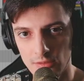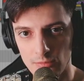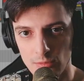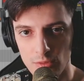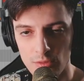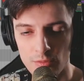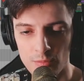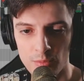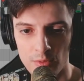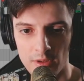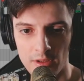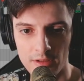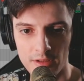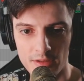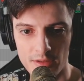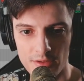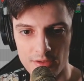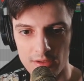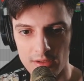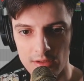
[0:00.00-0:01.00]
vocal part, I
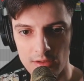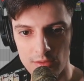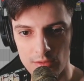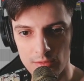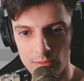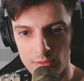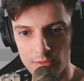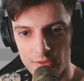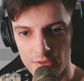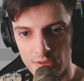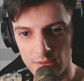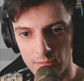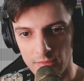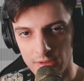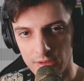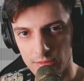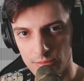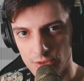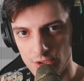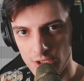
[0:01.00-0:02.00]
decided to do some
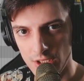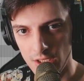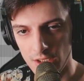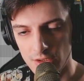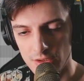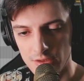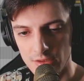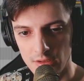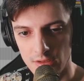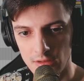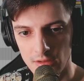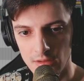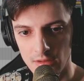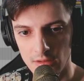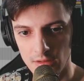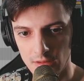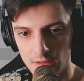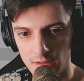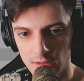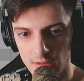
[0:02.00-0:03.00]
little changes
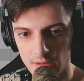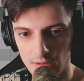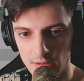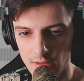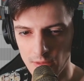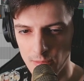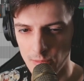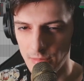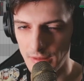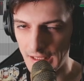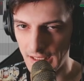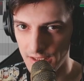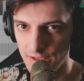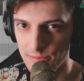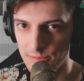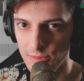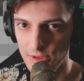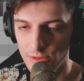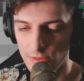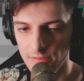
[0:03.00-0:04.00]
in the
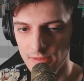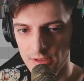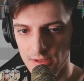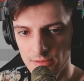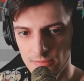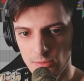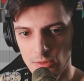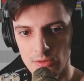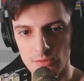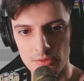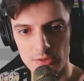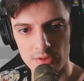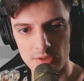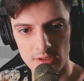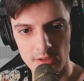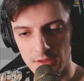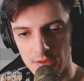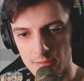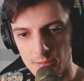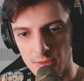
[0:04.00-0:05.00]
placement of his vocals.
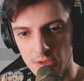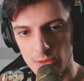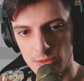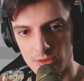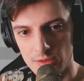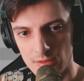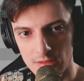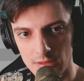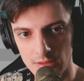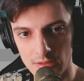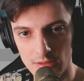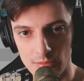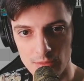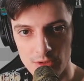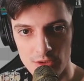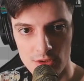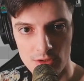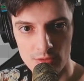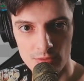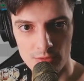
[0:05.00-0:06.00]
That's because in the
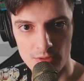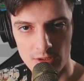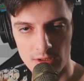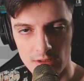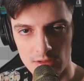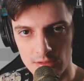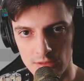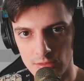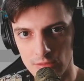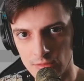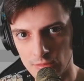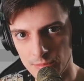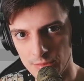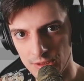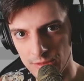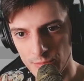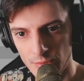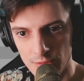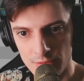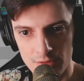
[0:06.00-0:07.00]
original track,
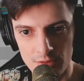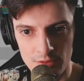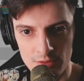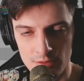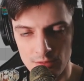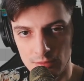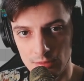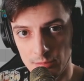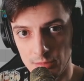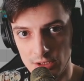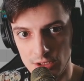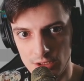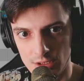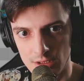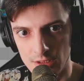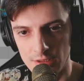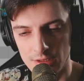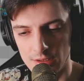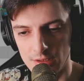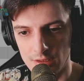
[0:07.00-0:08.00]
beatboxers, not the
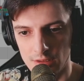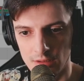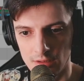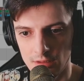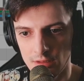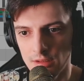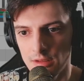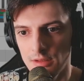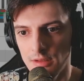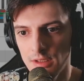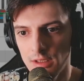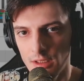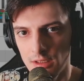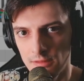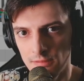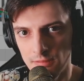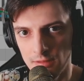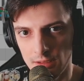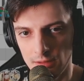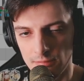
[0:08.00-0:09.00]
machines, they
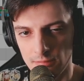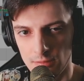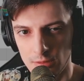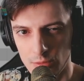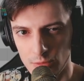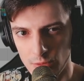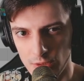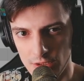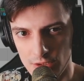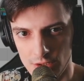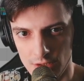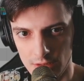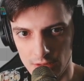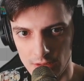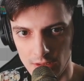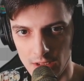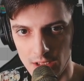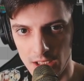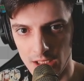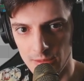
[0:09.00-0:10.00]
have like fluctuation
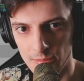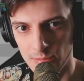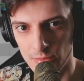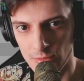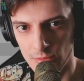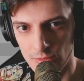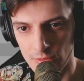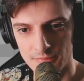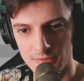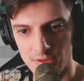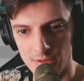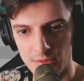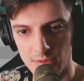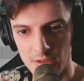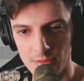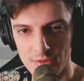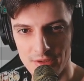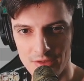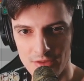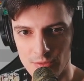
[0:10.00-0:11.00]
in the tempo.
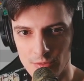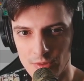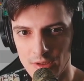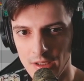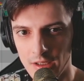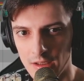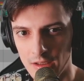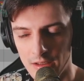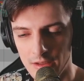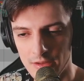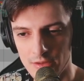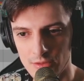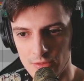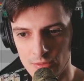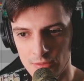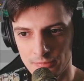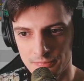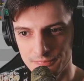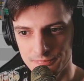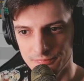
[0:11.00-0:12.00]
Sometimes it's really hard
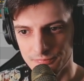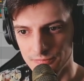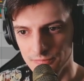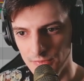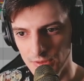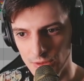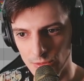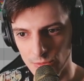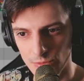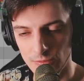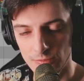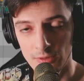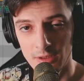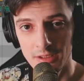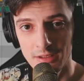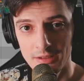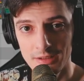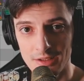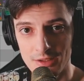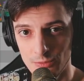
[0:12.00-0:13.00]
to, to
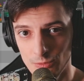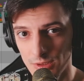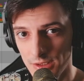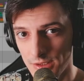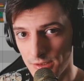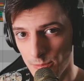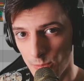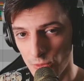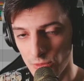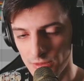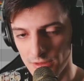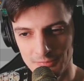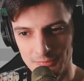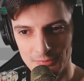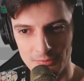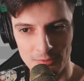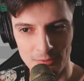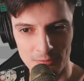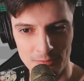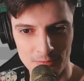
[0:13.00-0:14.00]
find the sweet spot
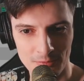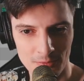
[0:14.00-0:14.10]
for